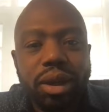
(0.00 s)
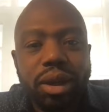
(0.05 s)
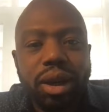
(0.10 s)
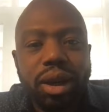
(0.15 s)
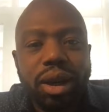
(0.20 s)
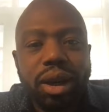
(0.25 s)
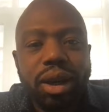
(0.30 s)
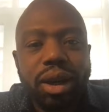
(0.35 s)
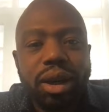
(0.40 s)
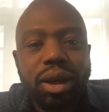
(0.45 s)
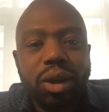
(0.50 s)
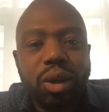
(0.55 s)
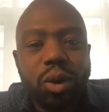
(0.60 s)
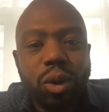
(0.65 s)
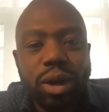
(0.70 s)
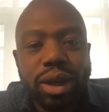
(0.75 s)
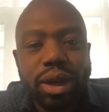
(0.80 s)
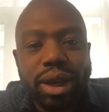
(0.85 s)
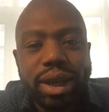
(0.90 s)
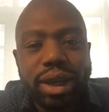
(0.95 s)
uh,
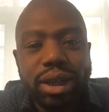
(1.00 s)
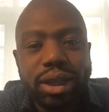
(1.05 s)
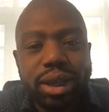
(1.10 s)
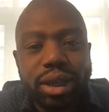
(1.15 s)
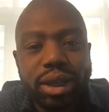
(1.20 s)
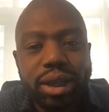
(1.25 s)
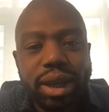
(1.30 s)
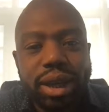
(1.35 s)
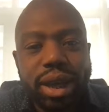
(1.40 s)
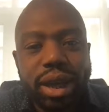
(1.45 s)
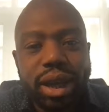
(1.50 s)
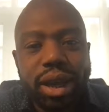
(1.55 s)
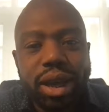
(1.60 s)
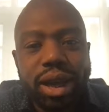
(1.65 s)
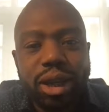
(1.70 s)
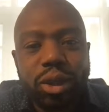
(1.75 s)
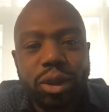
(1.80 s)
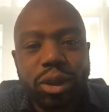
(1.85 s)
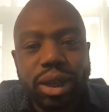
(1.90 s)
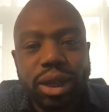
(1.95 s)
Coordination, and
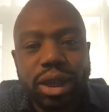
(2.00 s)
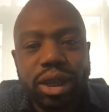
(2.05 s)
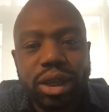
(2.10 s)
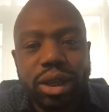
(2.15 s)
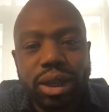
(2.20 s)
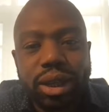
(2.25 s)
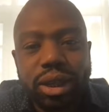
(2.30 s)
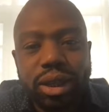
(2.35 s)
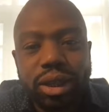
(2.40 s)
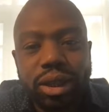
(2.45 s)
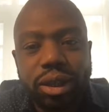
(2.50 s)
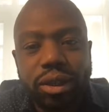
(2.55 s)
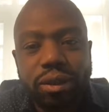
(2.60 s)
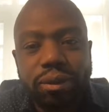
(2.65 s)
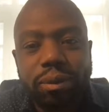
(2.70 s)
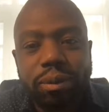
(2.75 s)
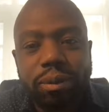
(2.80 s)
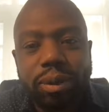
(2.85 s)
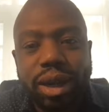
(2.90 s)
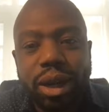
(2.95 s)
Consultation Initiative,
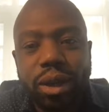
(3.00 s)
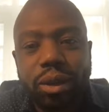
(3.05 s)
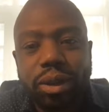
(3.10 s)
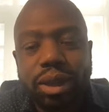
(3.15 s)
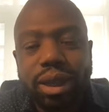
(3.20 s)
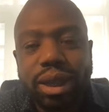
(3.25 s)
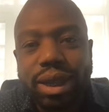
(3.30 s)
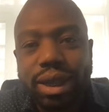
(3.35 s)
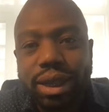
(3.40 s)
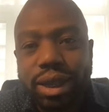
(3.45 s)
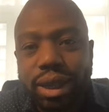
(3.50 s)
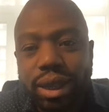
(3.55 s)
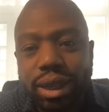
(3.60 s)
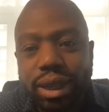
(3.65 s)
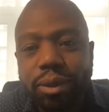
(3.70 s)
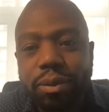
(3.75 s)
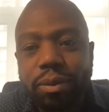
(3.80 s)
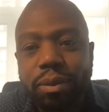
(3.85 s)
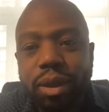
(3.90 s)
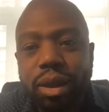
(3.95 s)
pronounced
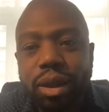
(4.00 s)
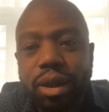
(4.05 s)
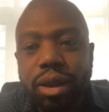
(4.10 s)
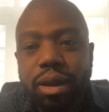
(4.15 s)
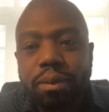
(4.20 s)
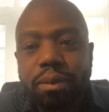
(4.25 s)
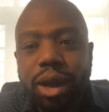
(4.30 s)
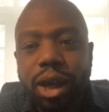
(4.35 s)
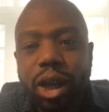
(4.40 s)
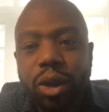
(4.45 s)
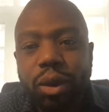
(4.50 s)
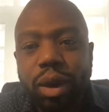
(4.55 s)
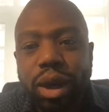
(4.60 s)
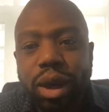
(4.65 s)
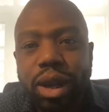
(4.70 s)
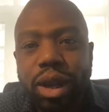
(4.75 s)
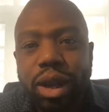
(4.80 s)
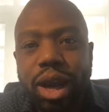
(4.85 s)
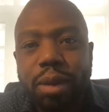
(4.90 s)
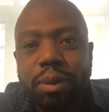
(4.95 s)
ISKI, by
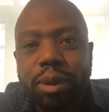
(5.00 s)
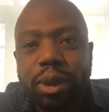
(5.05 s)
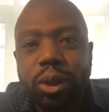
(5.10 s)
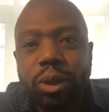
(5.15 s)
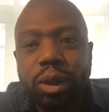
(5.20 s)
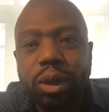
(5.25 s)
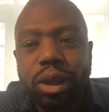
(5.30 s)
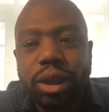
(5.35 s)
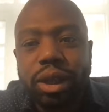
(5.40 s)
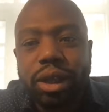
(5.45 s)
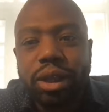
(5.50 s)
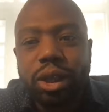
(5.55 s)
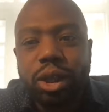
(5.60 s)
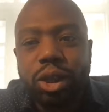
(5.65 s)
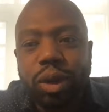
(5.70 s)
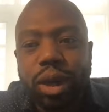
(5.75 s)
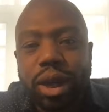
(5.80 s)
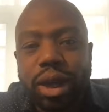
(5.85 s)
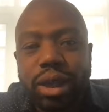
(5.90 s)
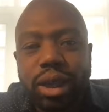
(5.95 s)
creating opportunities to
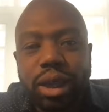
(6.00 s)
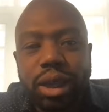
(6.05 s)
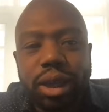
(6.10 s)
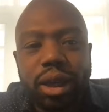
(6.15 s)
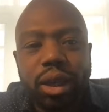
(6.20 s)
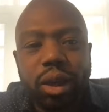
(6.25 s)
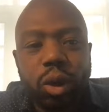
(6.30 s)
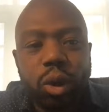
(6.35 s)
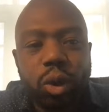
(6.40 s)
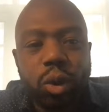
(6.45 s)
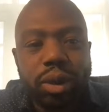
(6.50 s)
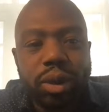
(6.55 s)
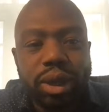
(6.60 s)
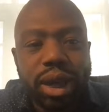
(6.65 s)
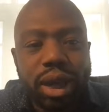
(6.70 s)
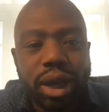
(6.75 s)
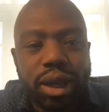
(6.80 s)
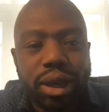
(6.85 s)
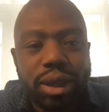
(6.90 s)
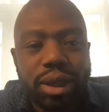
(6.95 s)
translate local
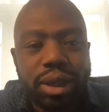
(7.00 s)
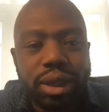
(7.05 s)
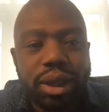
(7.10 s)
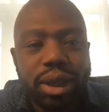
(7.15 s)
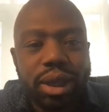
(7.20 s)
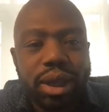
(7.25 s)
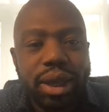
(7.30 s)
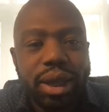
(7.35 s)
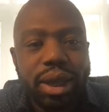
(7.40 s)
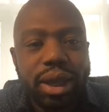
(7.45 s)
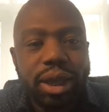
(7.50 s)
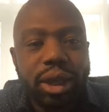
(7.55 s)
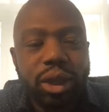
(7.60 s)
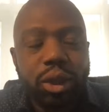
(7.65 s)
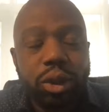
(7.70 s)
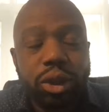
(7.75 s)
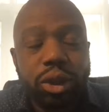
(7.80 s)
knowledge into